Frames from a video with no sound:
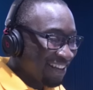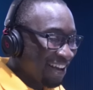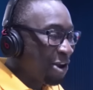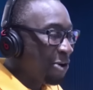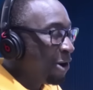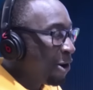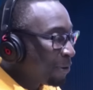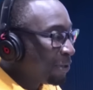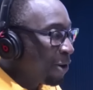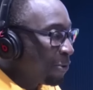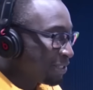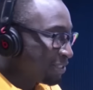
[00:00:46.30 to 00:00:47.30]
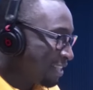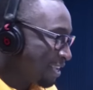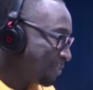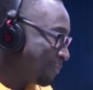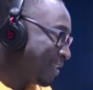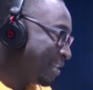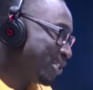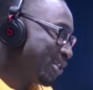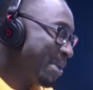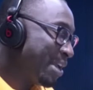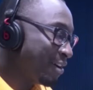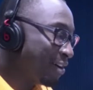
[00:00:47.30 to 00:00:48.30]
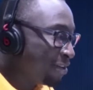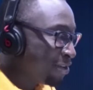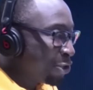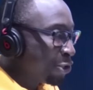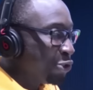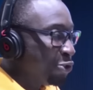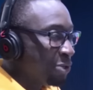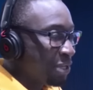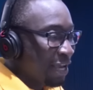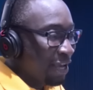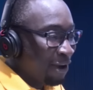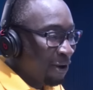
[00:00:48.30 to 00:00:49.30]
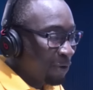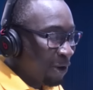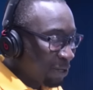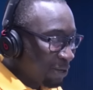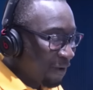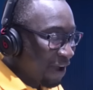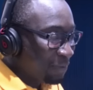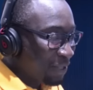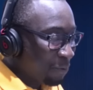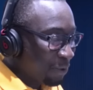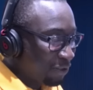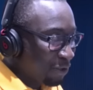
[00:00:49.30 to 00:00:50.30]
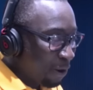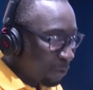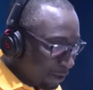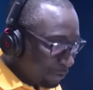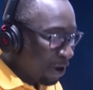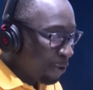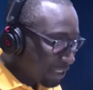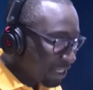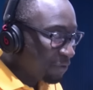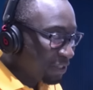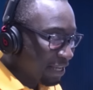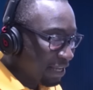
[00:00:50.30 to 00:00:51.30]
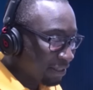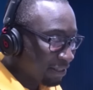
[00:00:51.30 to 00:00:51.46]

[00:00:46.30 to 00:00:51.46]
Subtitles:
And how has things been in Jamaica? New Year, how the vibes are with you? How is everything?